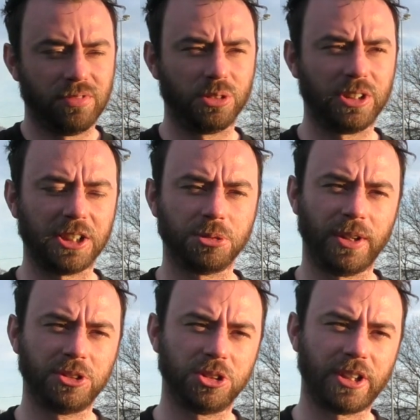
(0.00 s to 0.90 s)
He was last
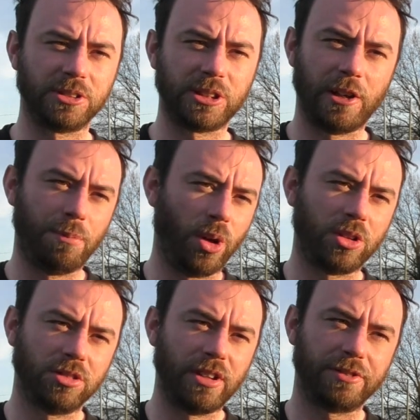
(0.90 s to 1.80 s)
man just outside the
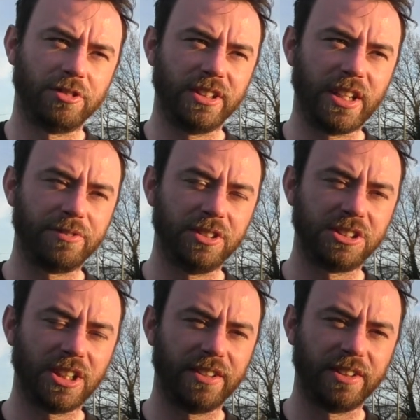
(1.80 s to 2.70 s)
box, the referee definitely
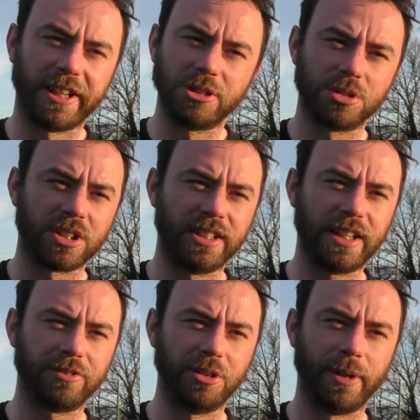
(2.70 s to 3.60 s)
said, the linesman said he
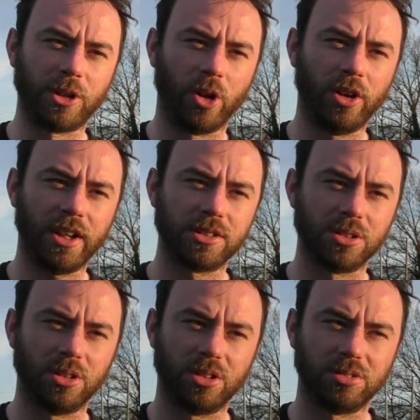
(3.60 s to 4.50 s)
definitely made contact,
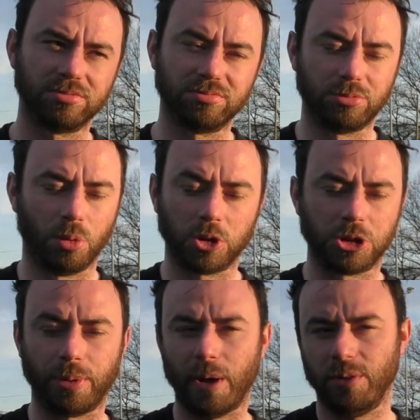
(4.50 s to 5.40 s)
so we'll watch
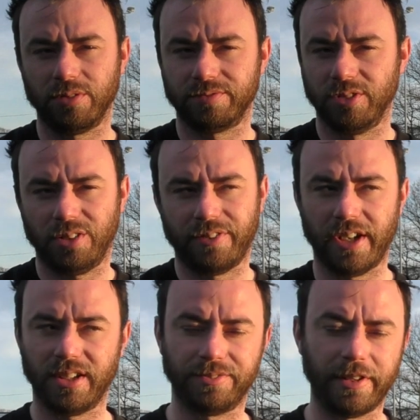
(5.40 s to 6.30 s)
your back, but look,
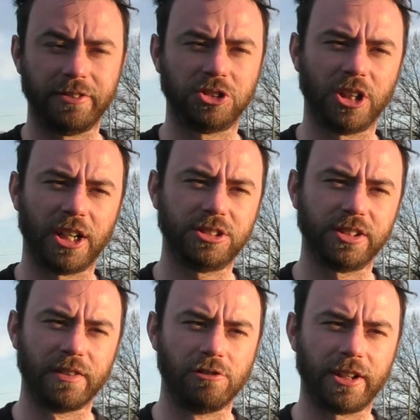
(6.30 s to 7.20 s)
they're in charge, you
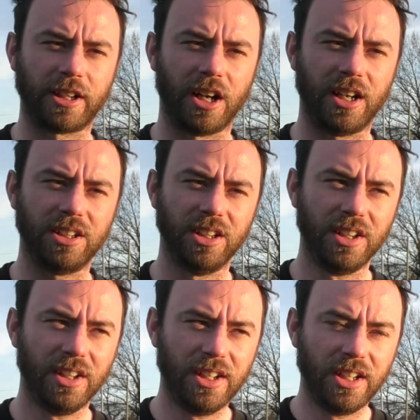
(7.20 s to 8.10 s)
give a red card.
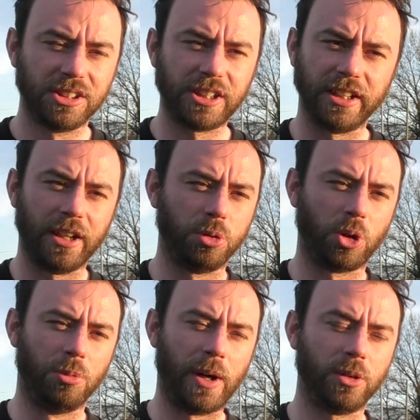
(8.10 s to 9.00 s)
Second half we
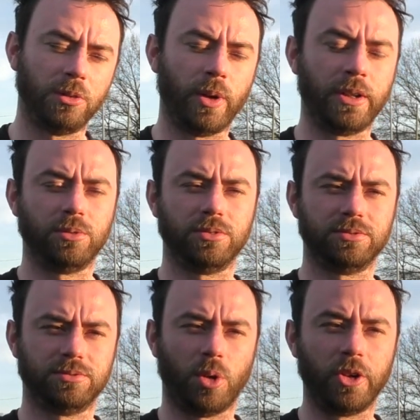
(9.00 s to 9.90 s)
come out and went
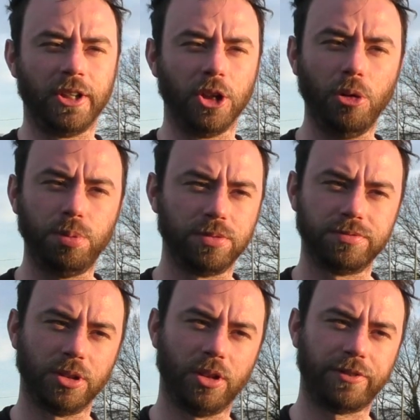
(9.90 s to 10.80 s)
1-0 up,
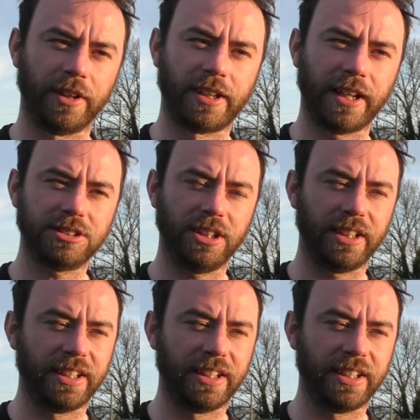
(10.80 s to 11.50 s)
so fantastic.